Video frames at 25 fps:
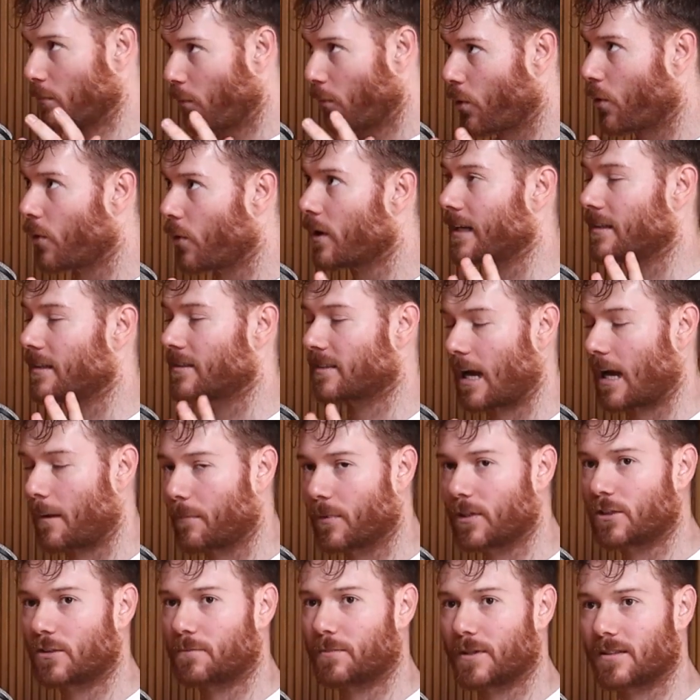more
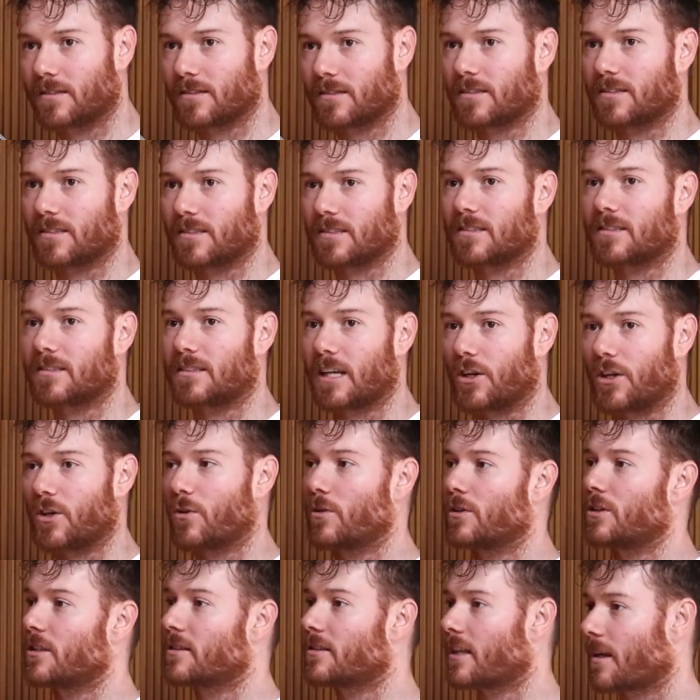established businesses that
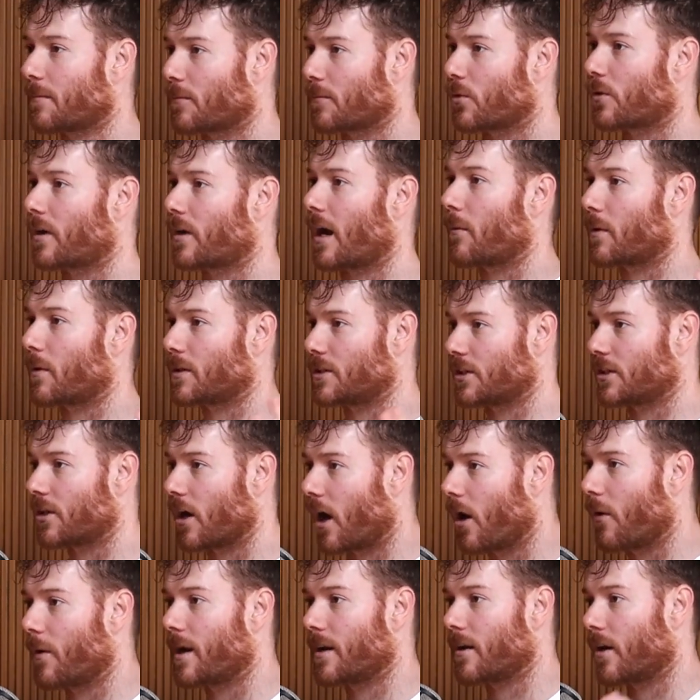you and your team look at when you
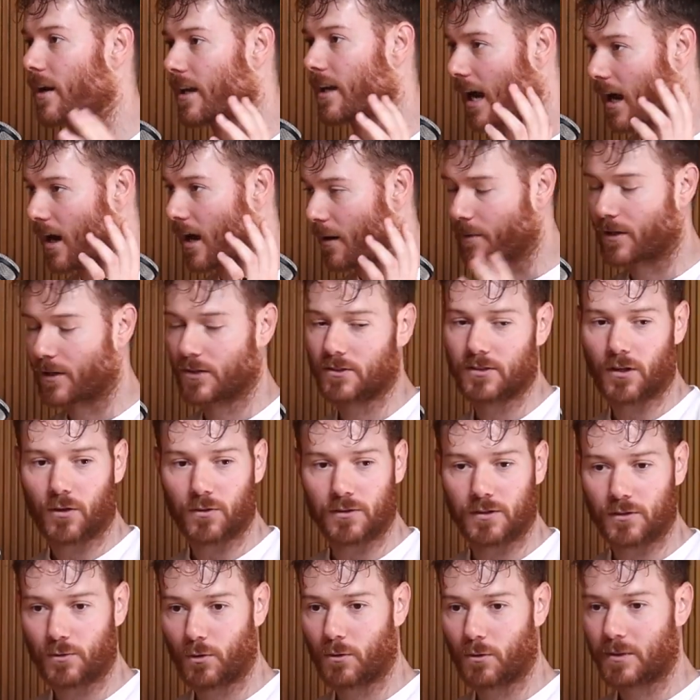go in, okay, I'm
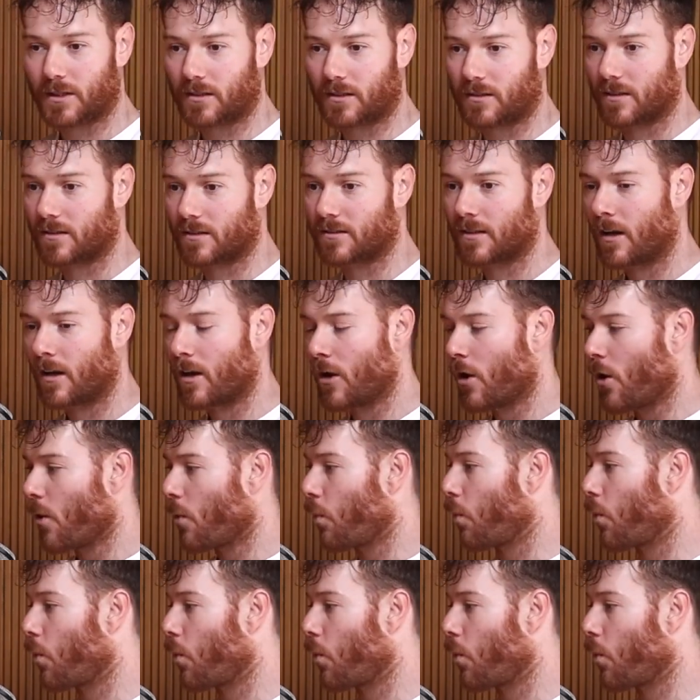consulting to a business,